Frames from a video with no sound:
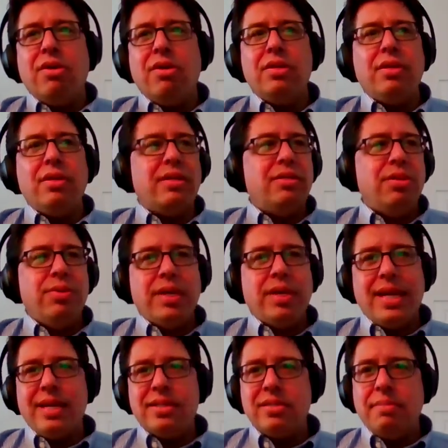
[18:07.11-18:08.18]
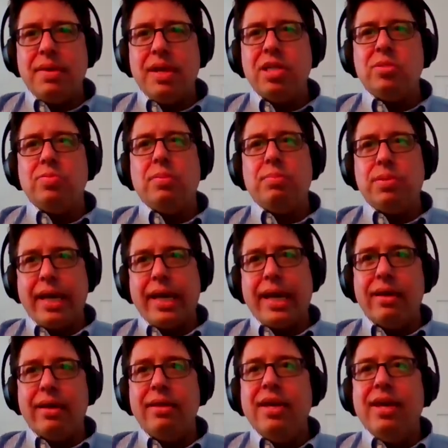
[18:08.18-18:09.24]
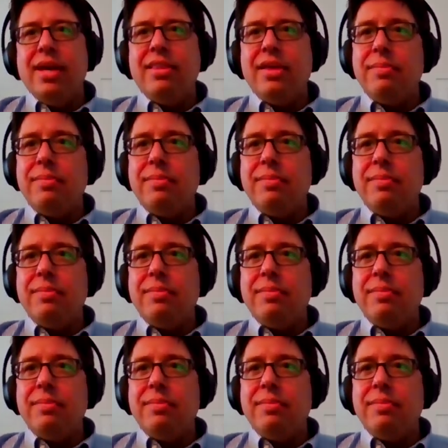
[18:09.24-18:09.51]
and we called it like doing an asset management plan.